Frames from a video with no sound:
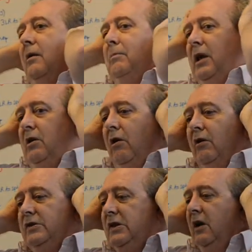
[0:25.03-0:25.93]

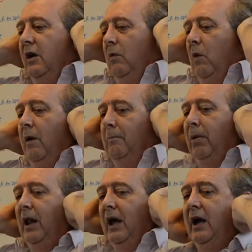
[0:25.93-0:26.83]
because one
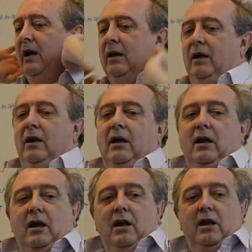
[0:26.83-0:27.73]
player
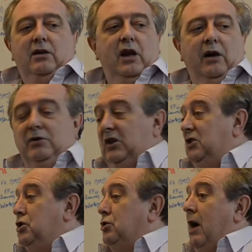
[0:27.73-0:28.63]
knows
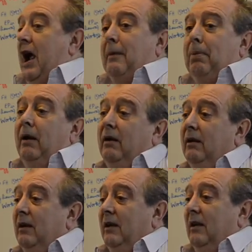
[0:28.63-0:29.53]
a trap,
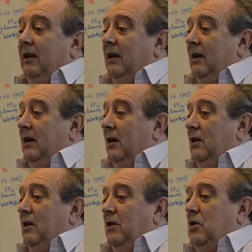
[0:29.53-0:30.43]

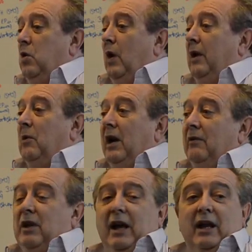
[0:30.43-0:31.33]
a quick way
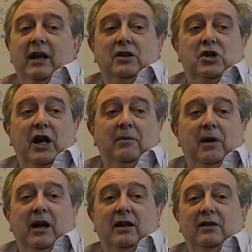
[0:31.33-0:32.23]
of getting a
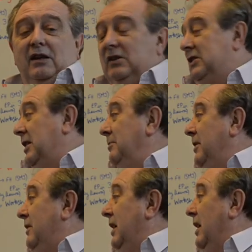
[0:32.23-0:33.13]
checkmate that some
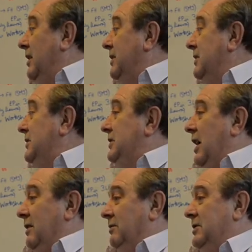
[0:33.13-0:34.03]
of the others
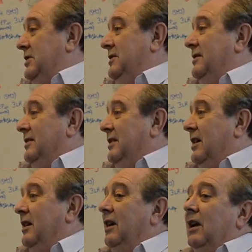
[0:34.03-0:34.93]
don't.
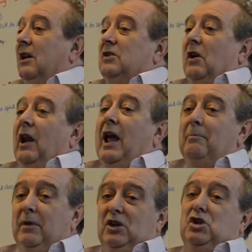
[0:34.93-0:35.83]
Okay, so
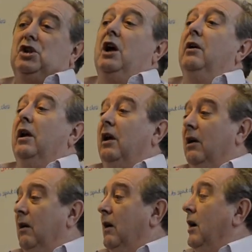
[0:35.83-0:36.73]
let me show
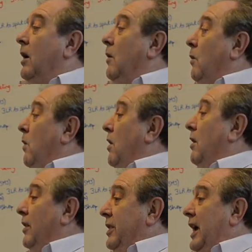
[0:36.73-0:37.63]
you
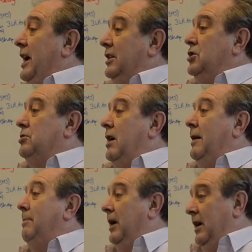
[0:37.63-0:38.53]
what that
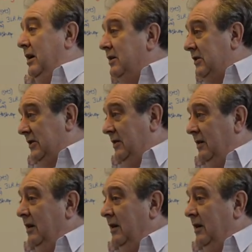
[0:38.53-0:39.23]
trap is.